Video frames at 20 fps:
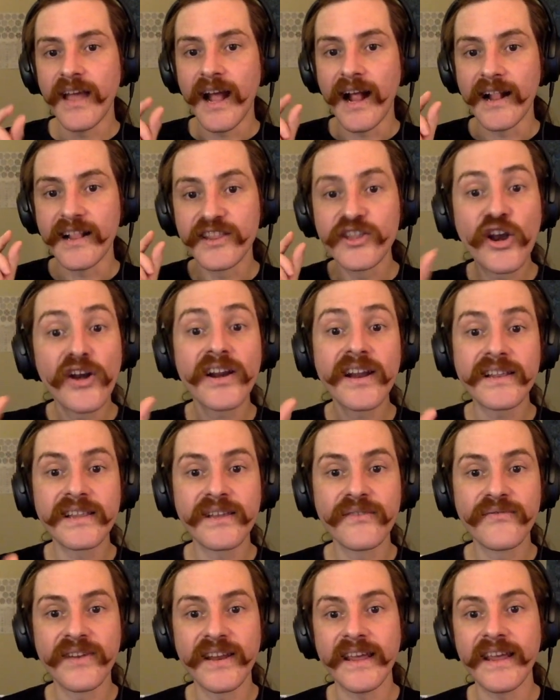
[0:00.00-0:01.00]

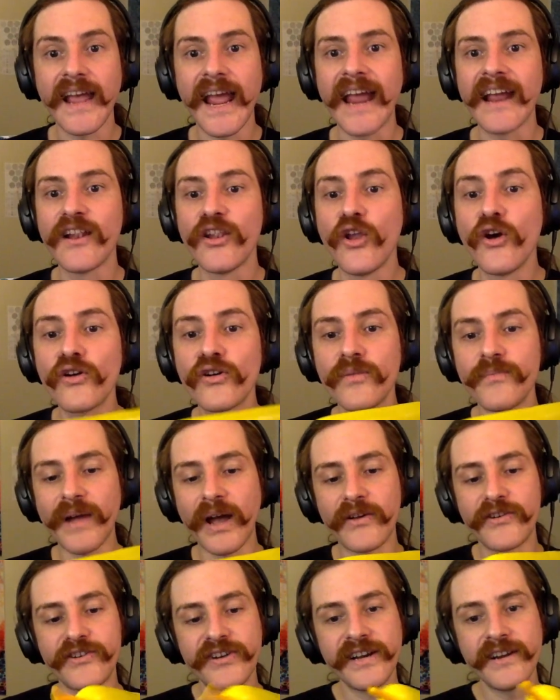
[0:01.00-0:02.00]
Alternatively, a local
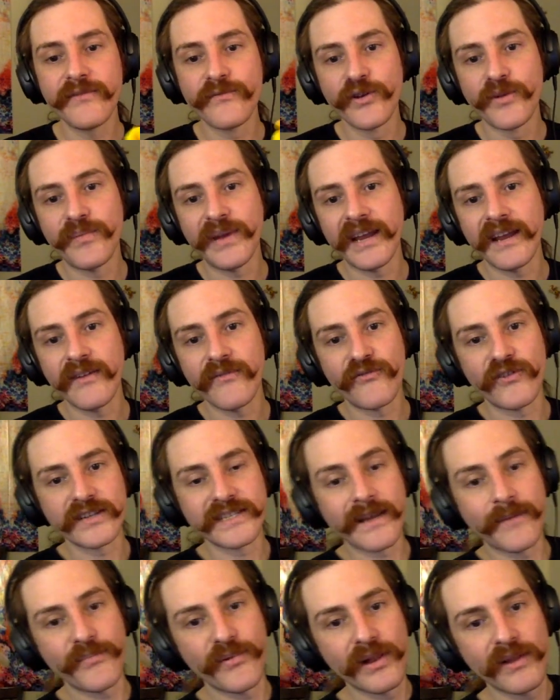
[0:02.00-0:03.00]
boundary would be, for
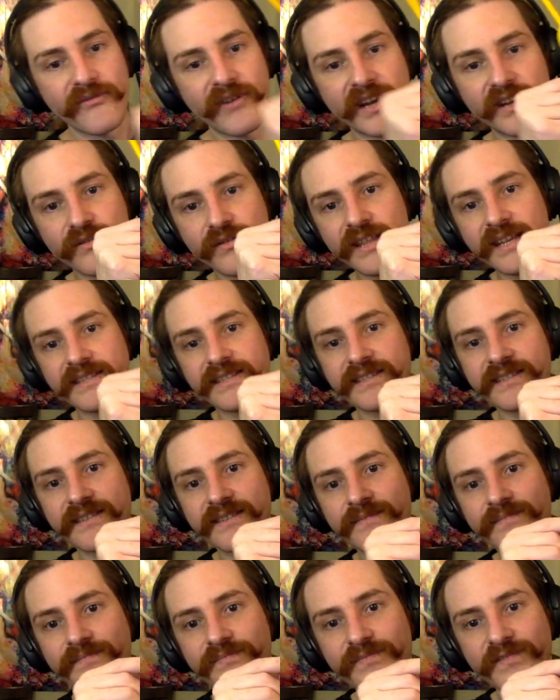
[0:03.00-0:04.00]
example, if I do this,
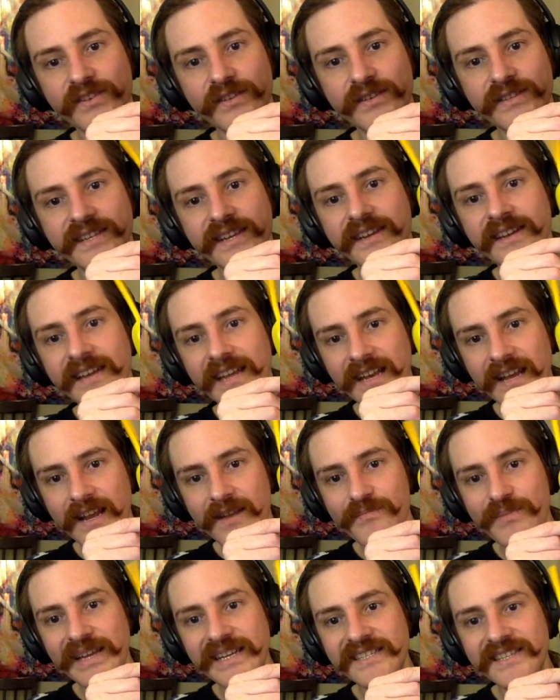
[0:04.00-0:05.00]
you see
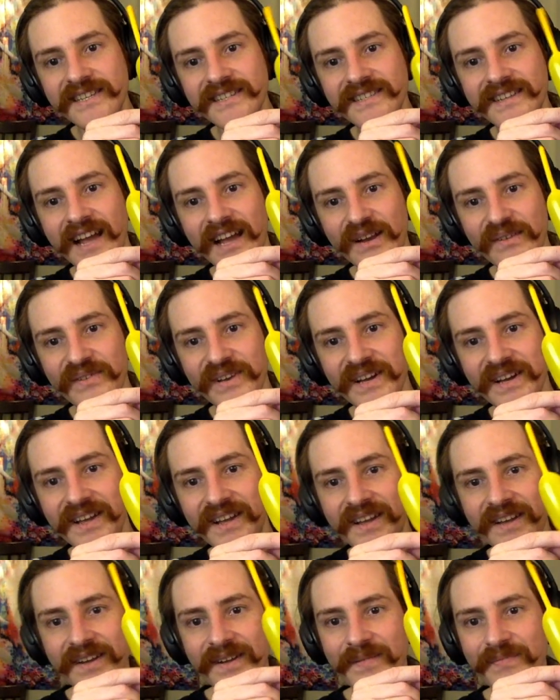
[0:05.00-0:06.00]
it pinches kind of
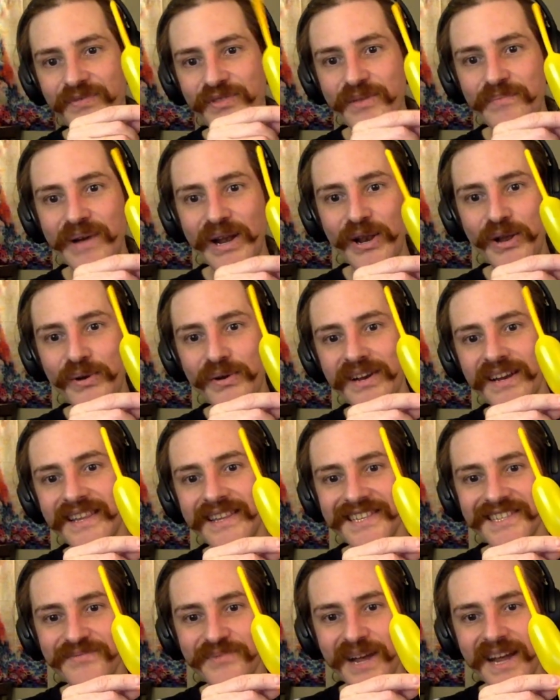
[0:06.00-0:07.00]
the balloon in
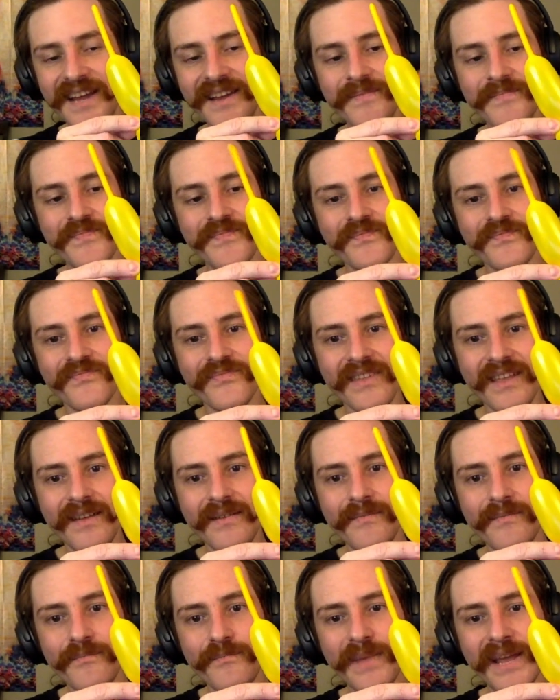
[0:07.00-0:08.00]
this way,
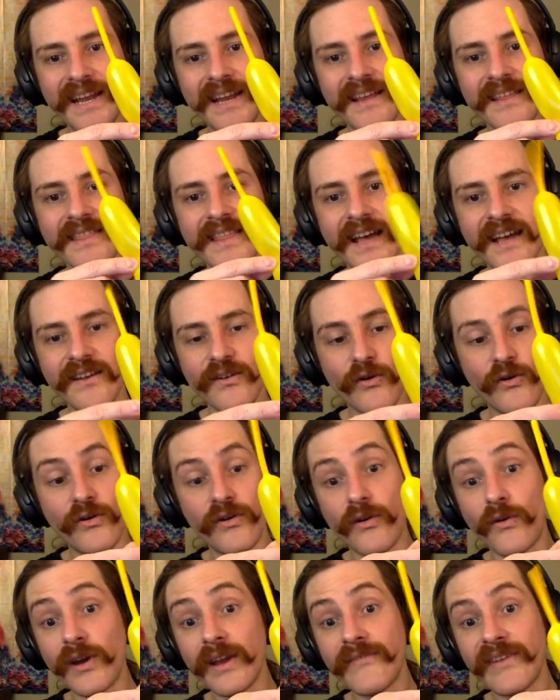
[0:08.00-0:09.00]
meaning that,
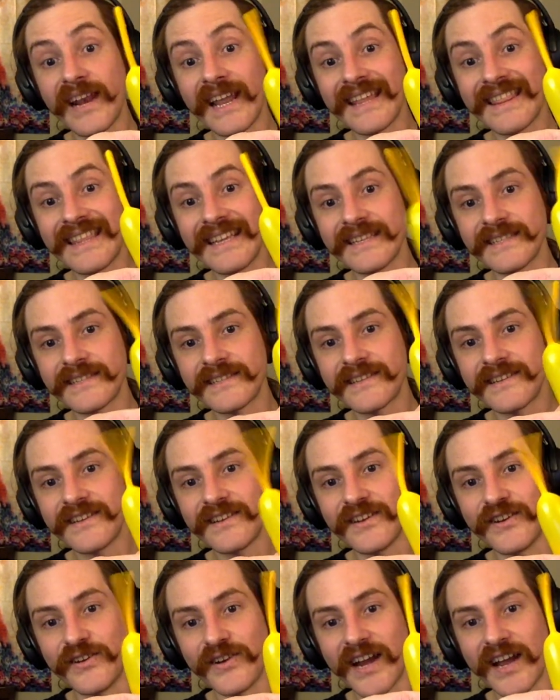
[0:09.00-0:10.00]
or even like this,
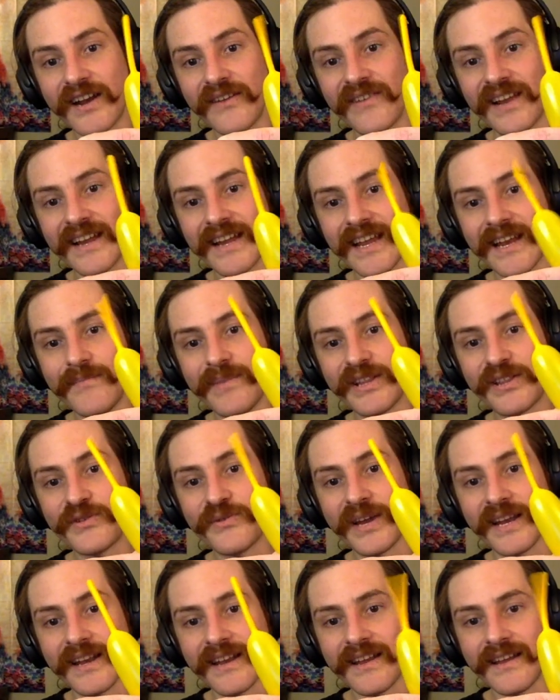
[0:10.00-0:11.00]
you know, kind of like in
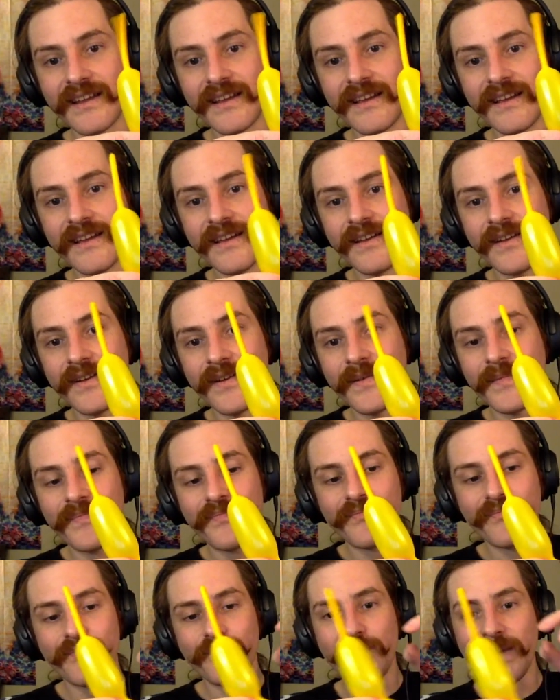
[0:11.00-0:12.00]
between,
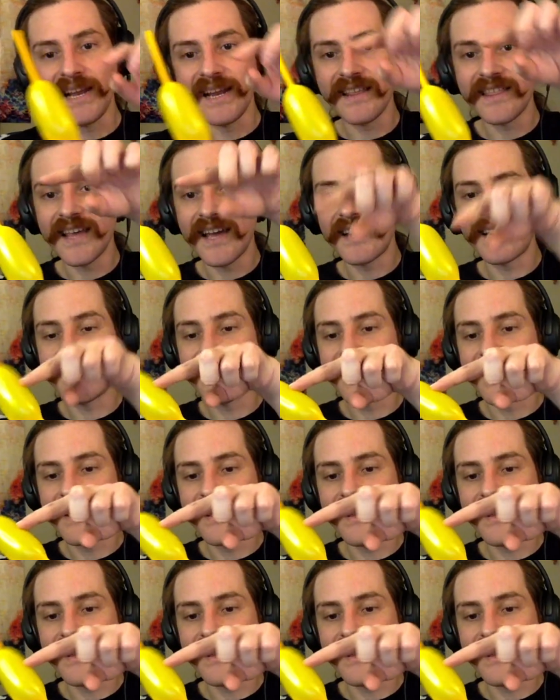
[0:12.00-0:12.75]
meaning that